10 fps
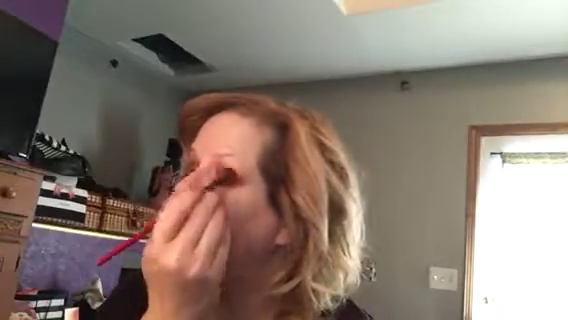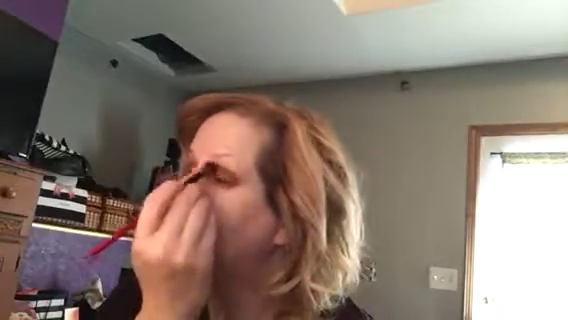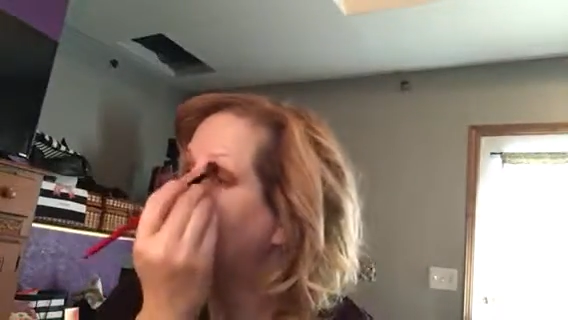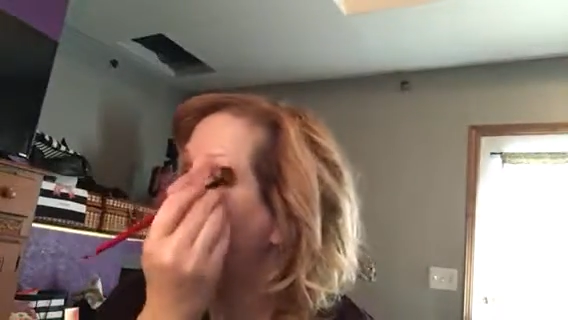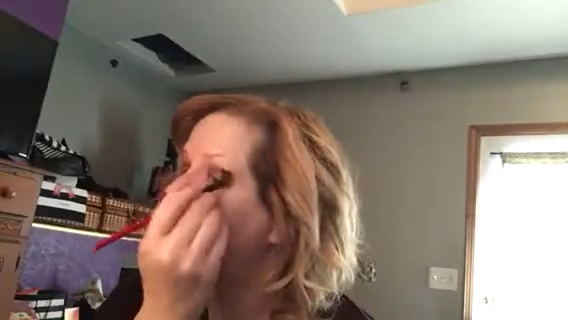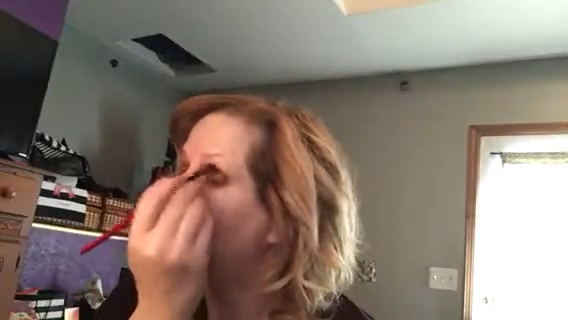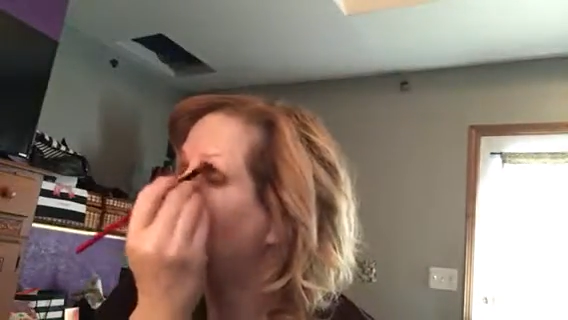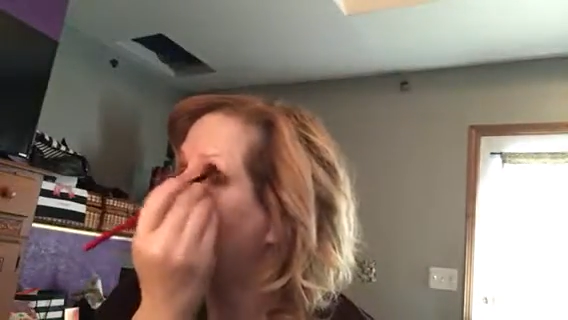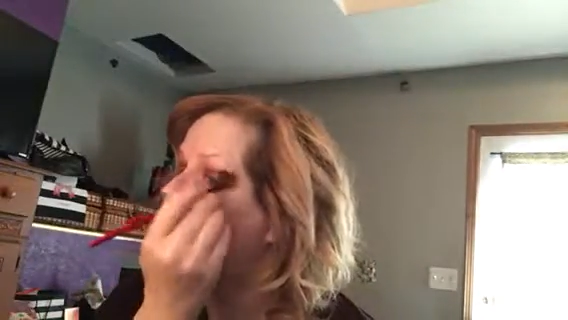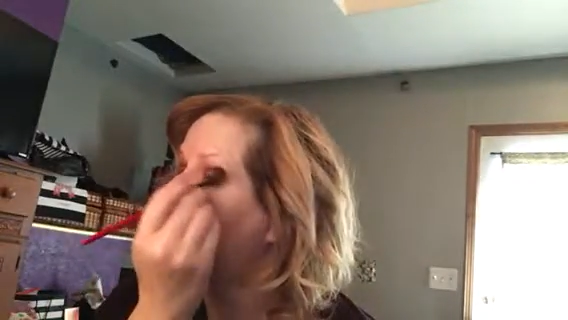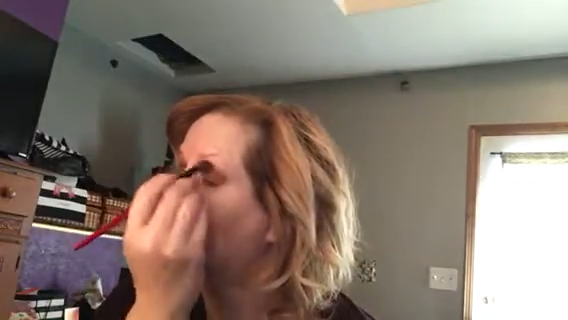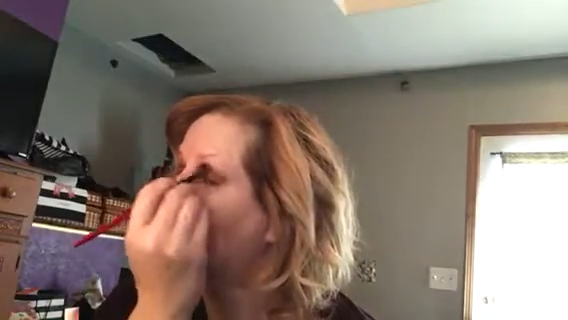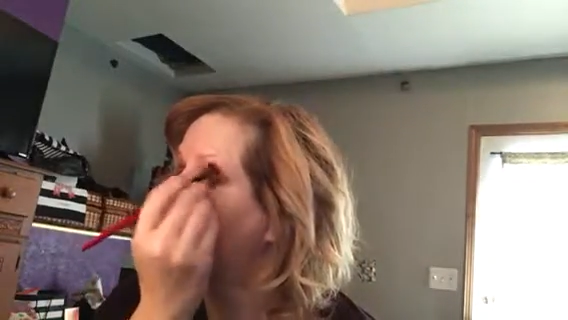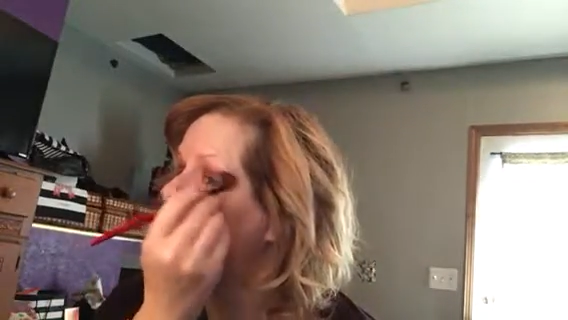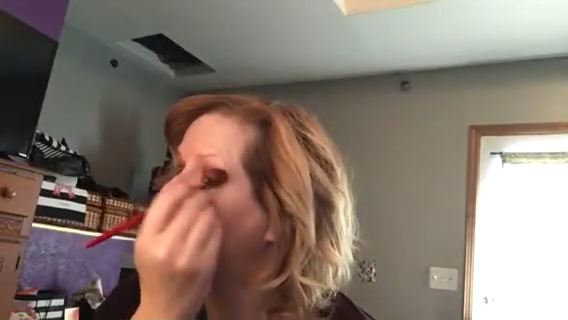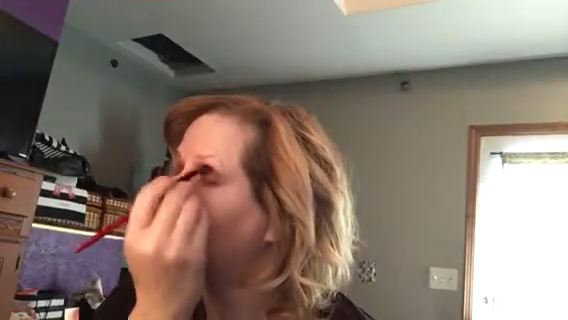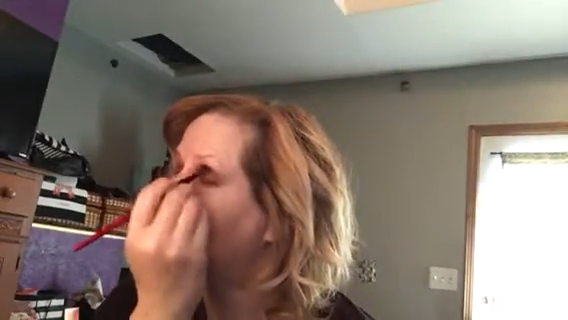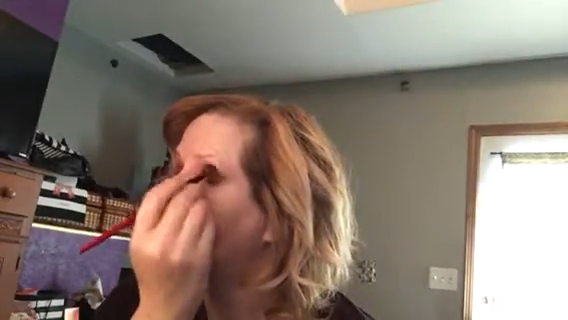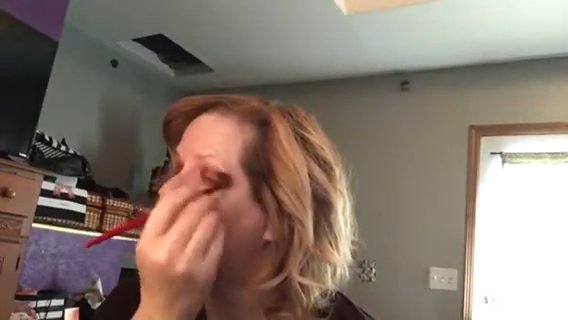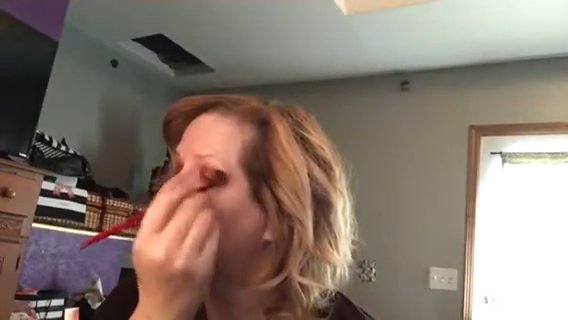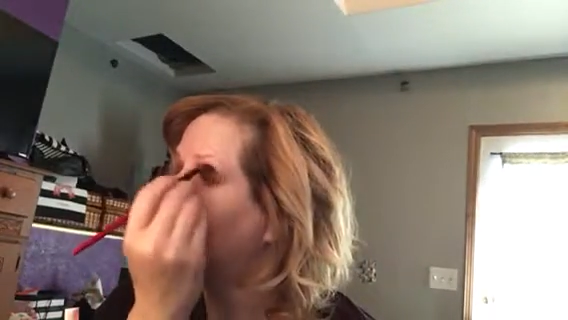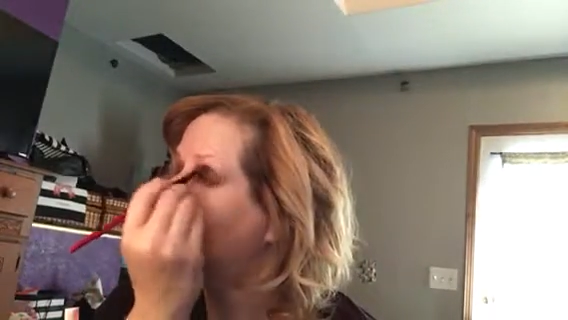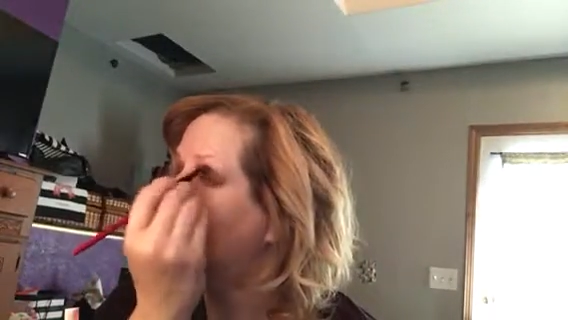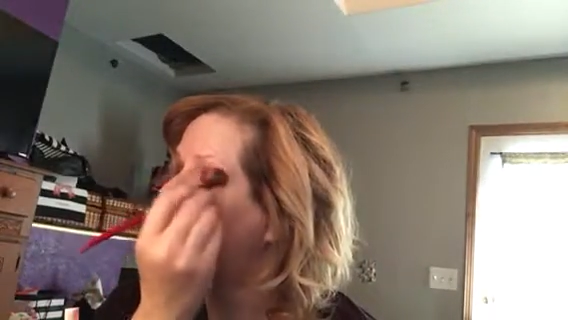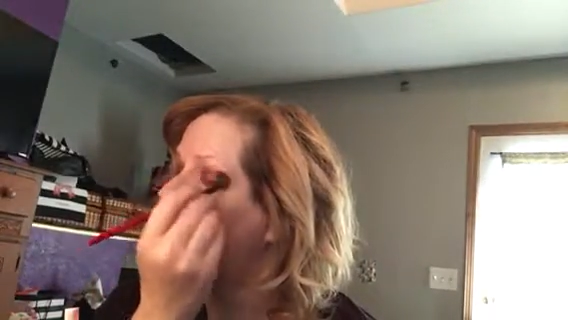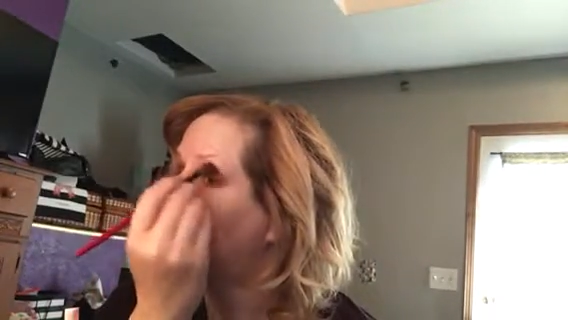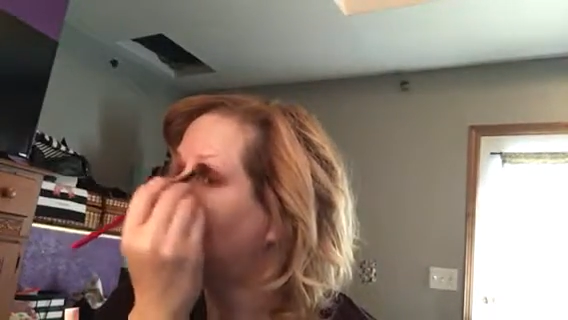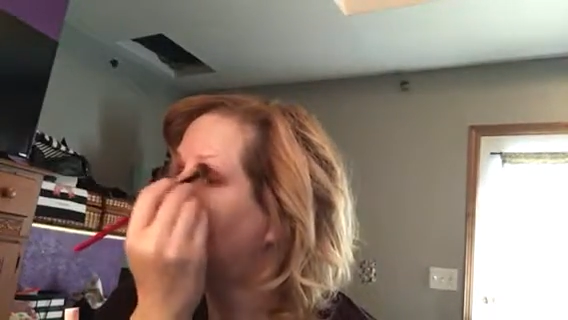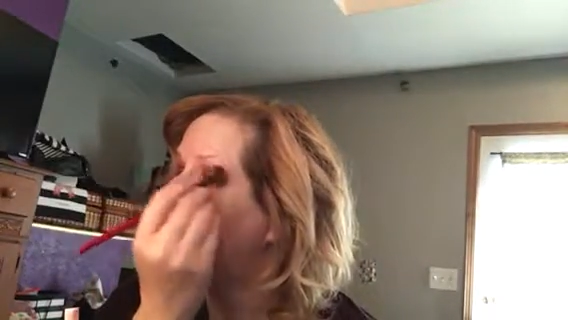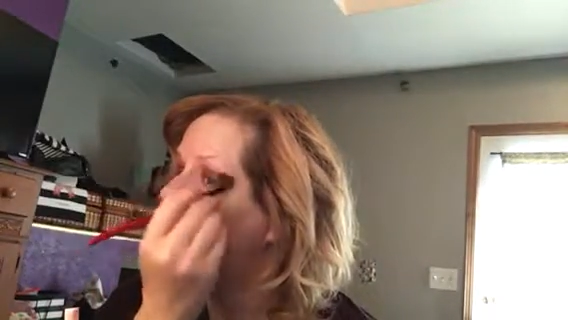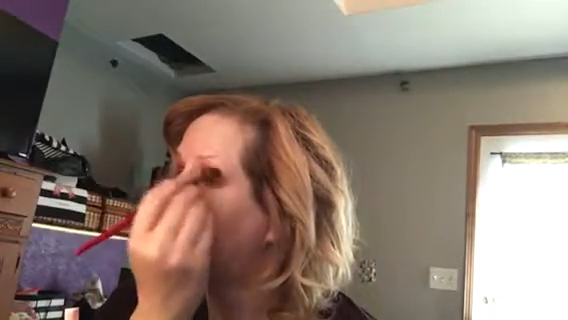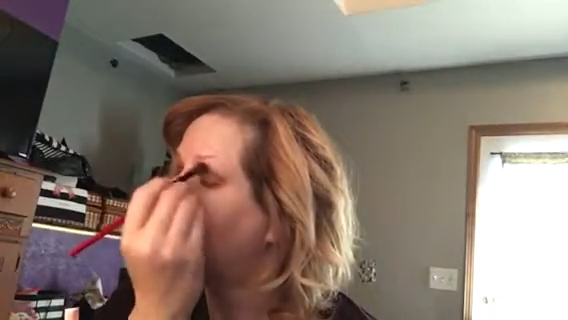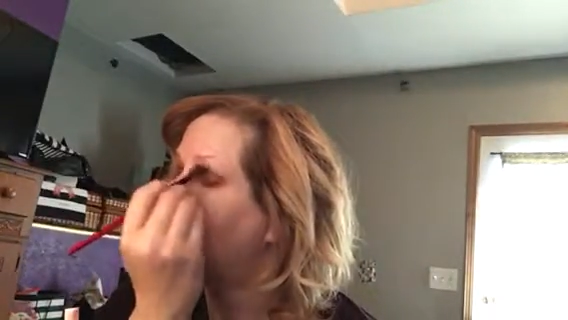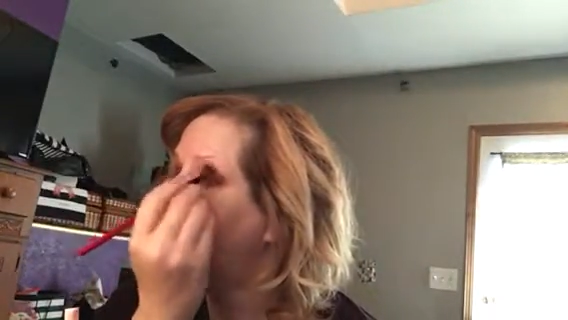Sometimes I look at my eyes and I'm like, I don't know. I feel like